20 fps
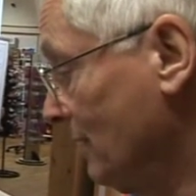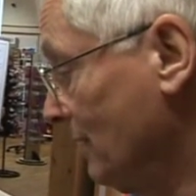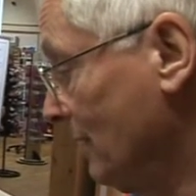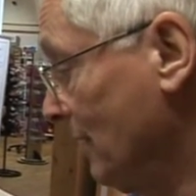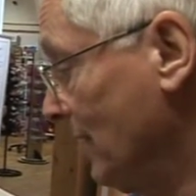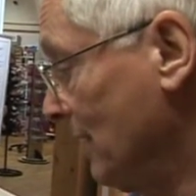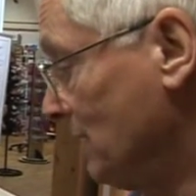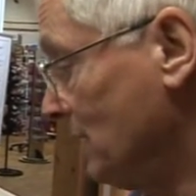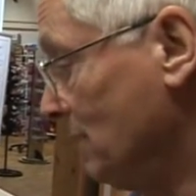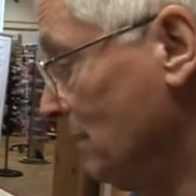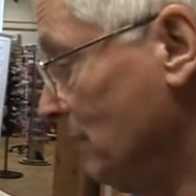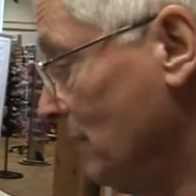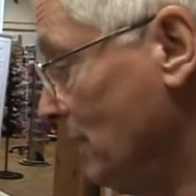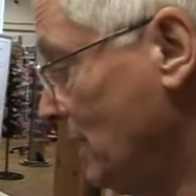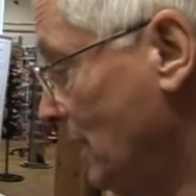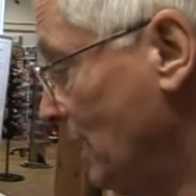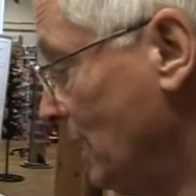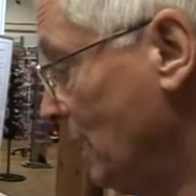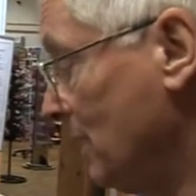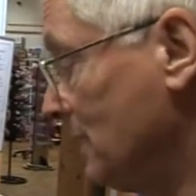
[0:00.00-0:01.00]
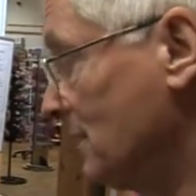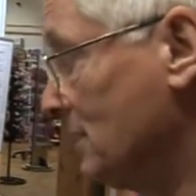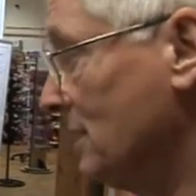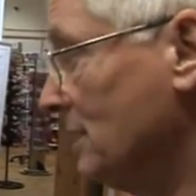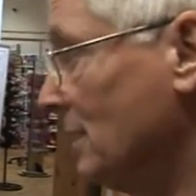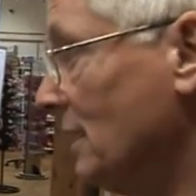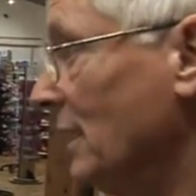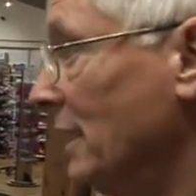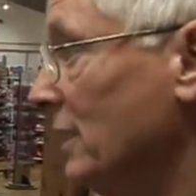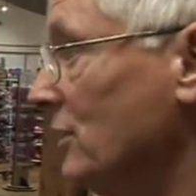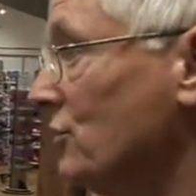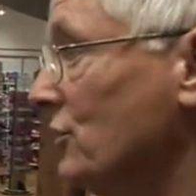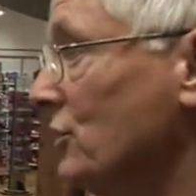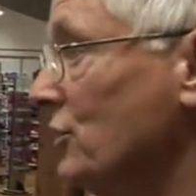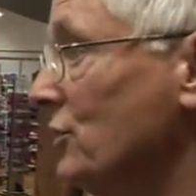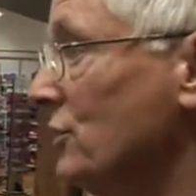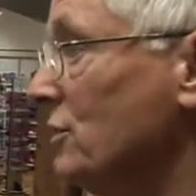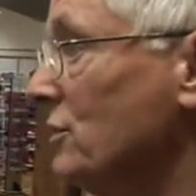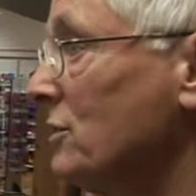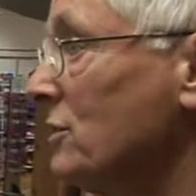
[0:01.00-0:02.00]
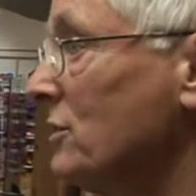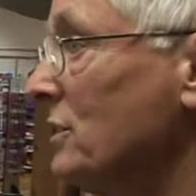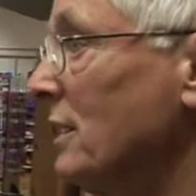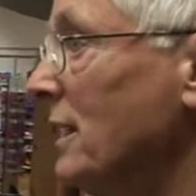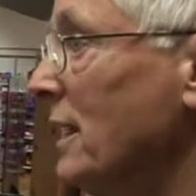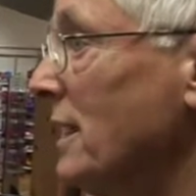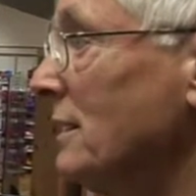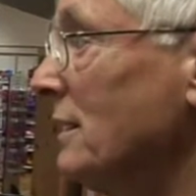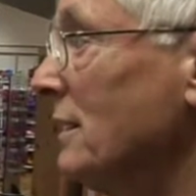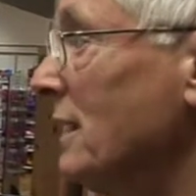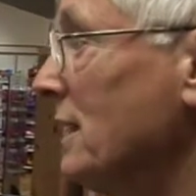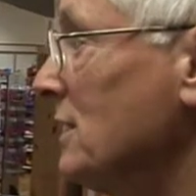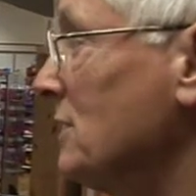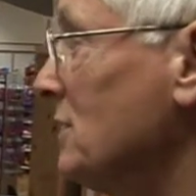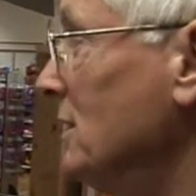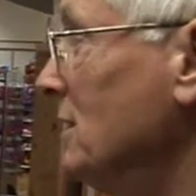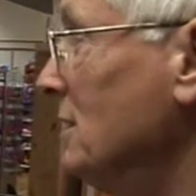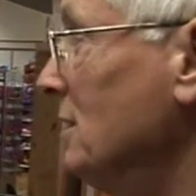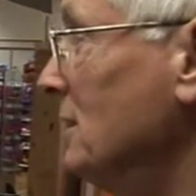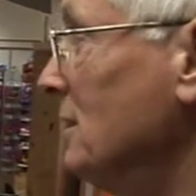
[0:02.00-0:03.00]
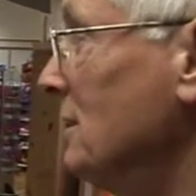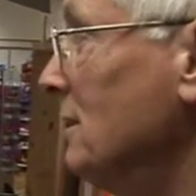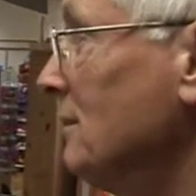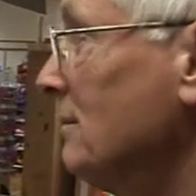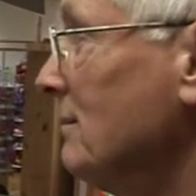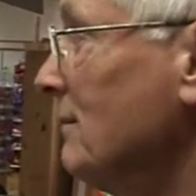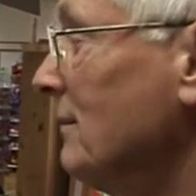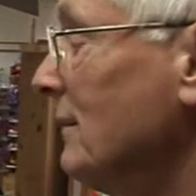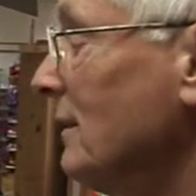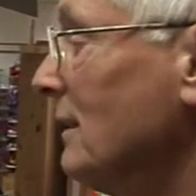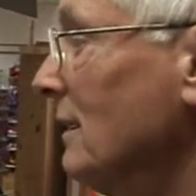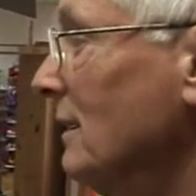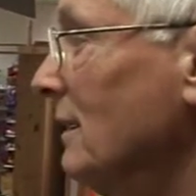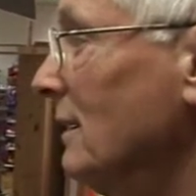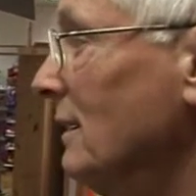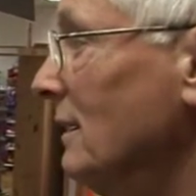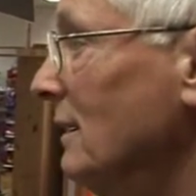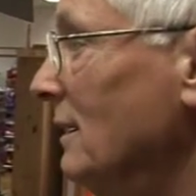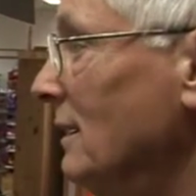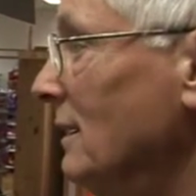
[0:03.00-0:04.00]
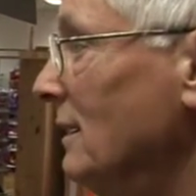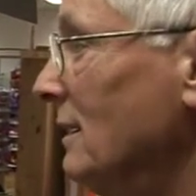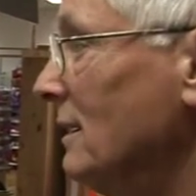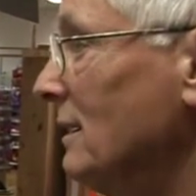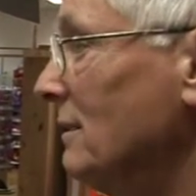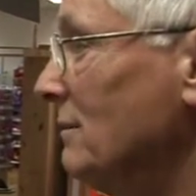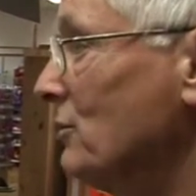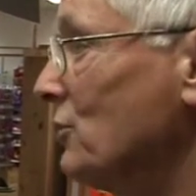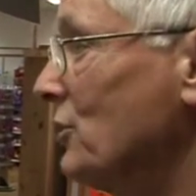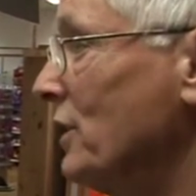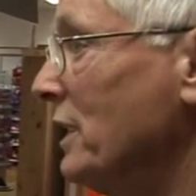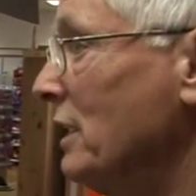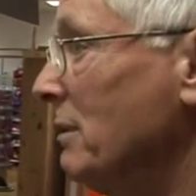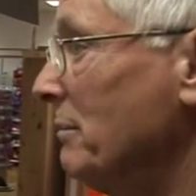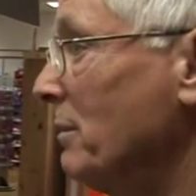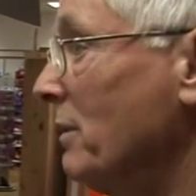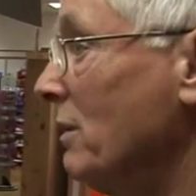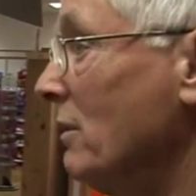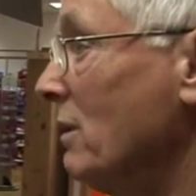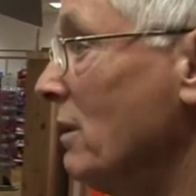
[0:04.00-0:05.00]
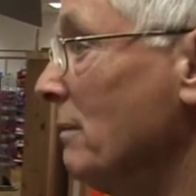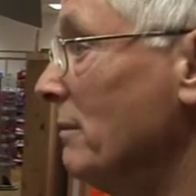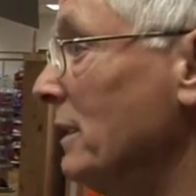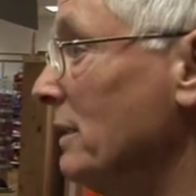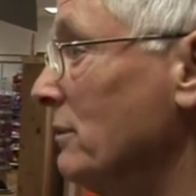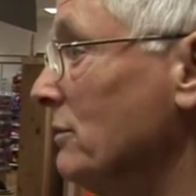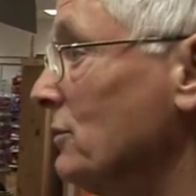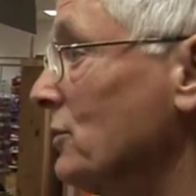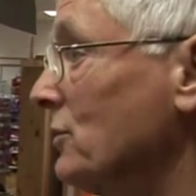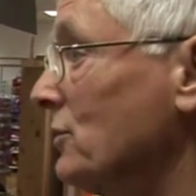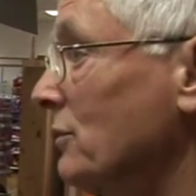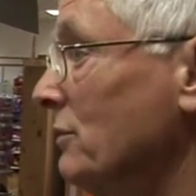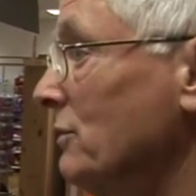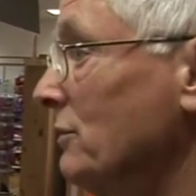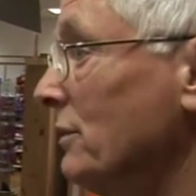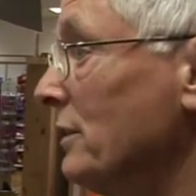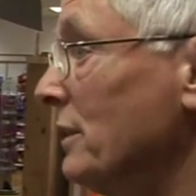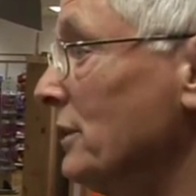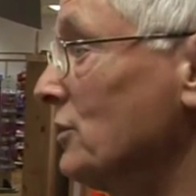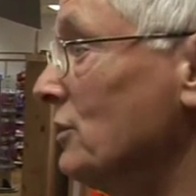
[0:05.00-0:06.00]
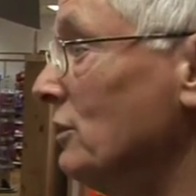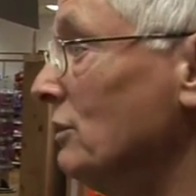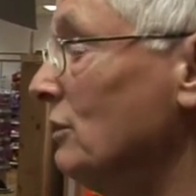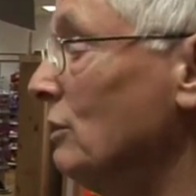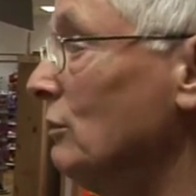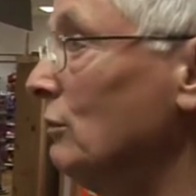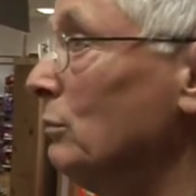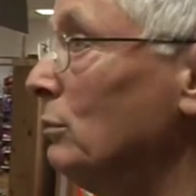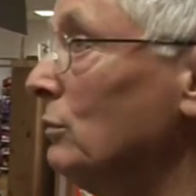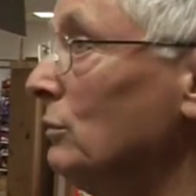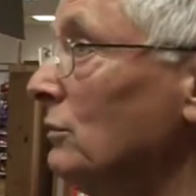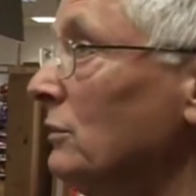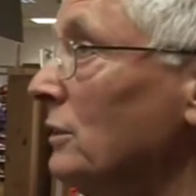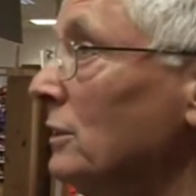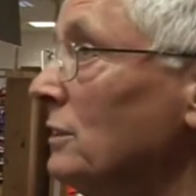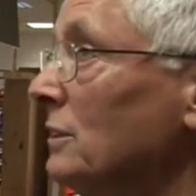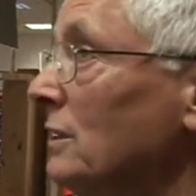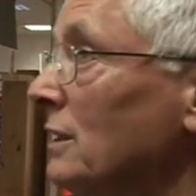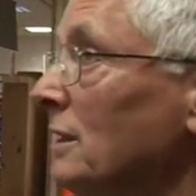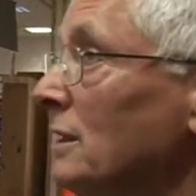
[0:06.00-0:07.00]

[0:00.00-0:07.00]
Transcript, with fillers: excellent mechanics and electricians. It had an excellent uh, training program, and it was through the National Coal Board that